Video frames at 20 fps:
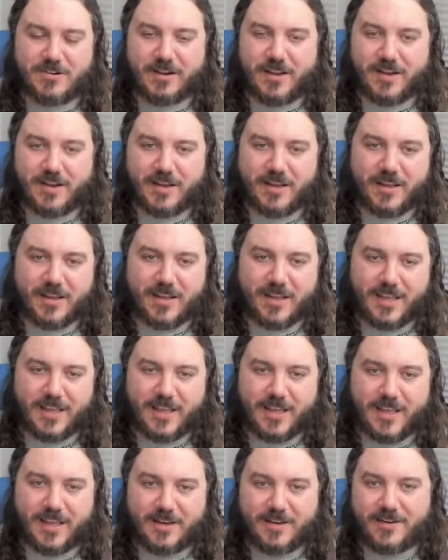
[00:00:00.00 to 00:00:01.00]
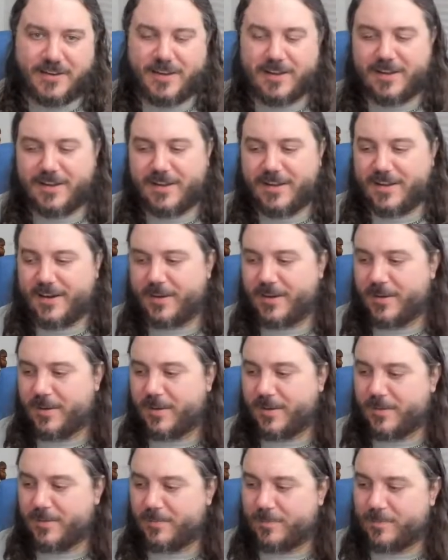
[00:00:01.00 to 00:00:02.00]
and
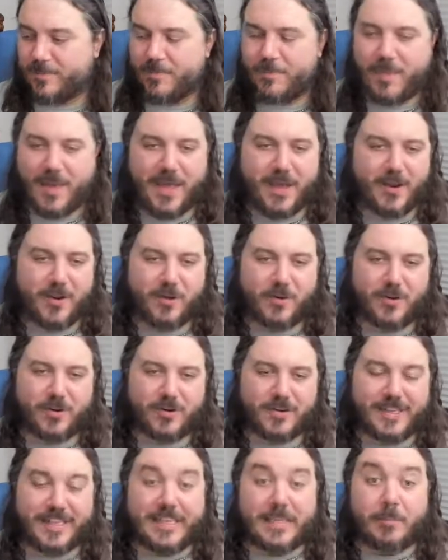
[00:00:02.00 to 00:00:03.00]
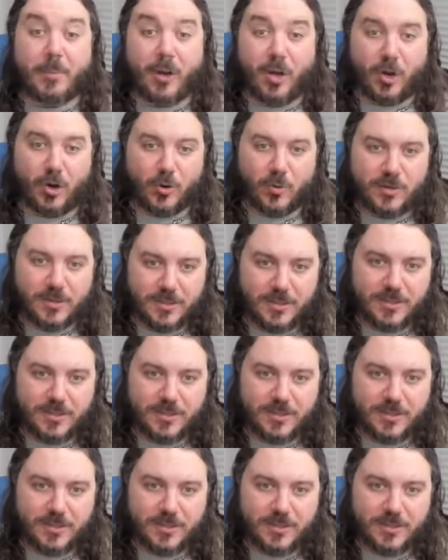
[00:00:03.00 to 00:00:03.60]
a pedo or Ebo